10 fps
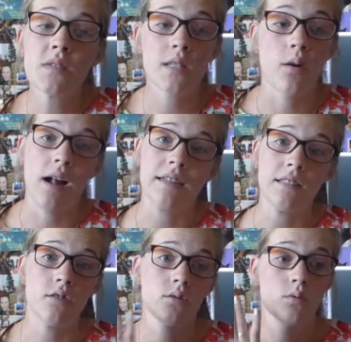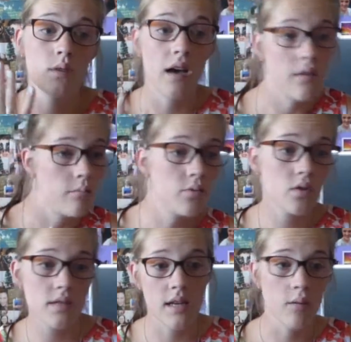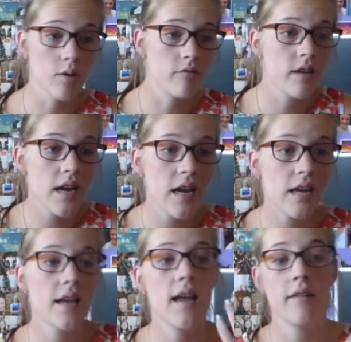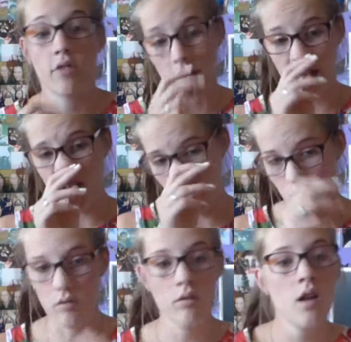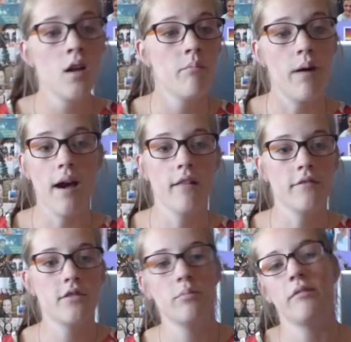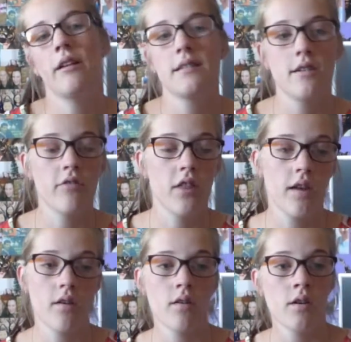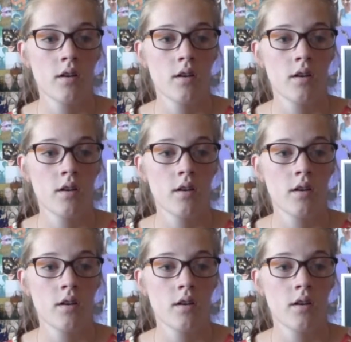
so I can do other books that I wanna read, and I've got like a whole pile of to-be-reads over there.